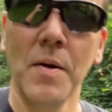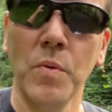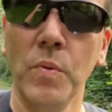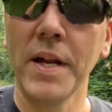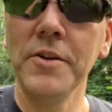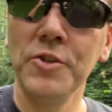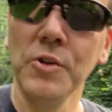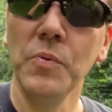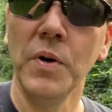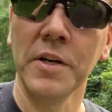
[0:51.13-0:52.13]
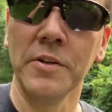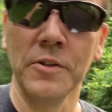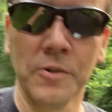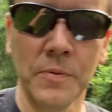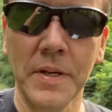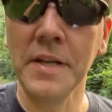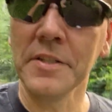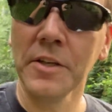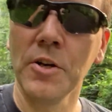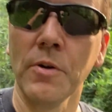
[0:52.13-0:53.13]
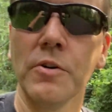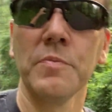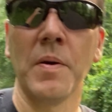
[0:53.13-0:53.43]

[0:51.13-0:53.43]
But what I do want to do is encourage